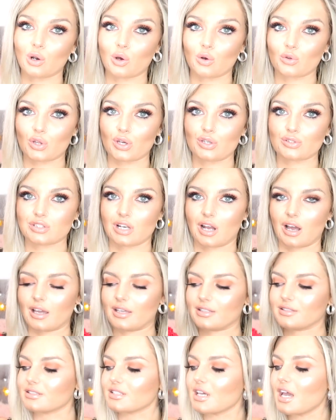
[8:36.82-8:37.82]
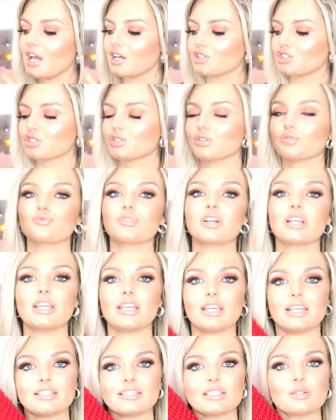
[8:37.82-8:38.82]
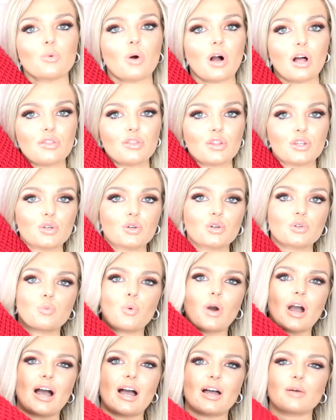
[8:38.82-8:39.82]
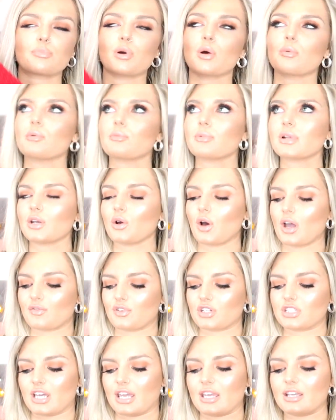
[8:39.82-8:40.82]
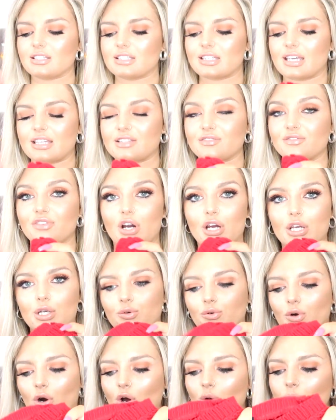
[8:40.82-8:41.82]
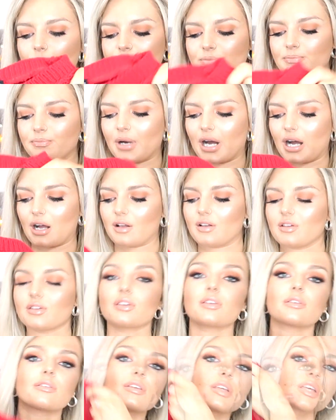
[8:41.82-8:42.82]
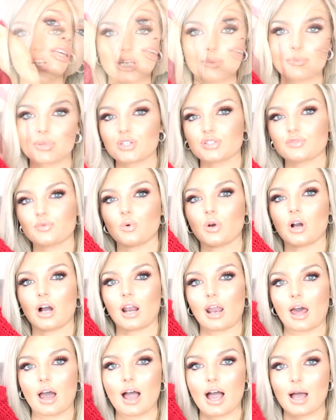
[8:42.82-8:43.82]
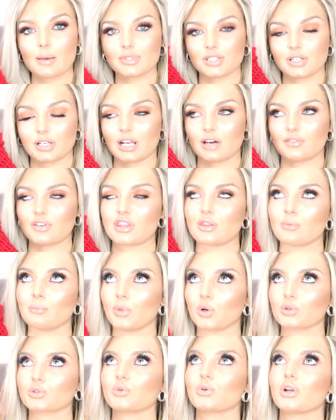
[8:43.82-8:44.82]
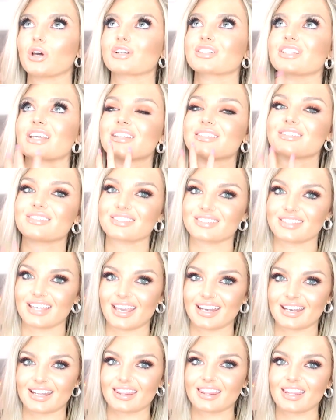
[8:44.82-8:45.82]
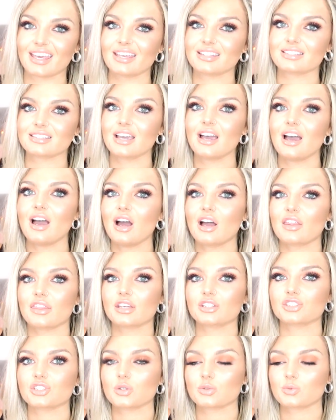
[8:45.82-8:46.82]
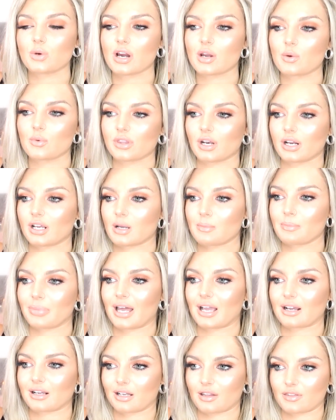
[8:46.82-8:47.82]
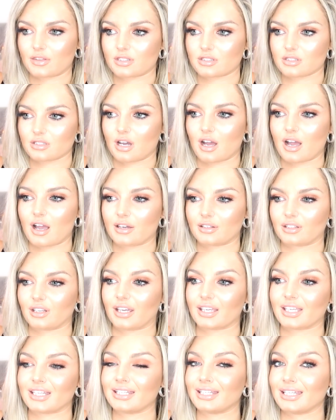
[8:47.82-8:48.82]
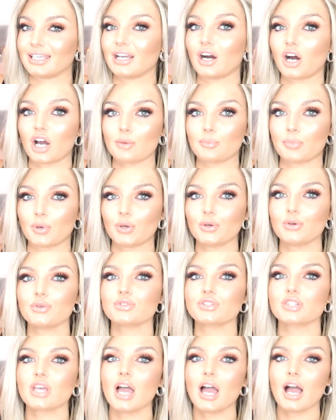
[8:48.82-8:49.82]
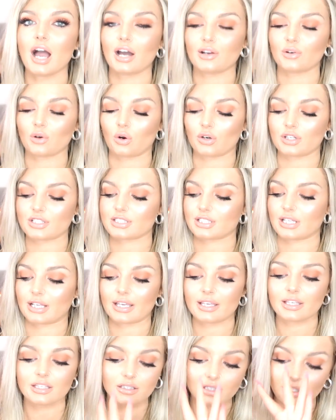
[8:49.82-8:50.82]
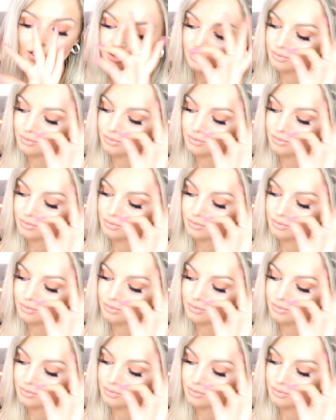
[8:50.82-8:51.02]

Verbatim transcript: along those lines just a really easy one that you could wear probably not every day because it is very cropped but really beautiful color absolutely love it the model looked insane in this i think she was wearing it with like a black leather skirt and like knee-high boots and honestly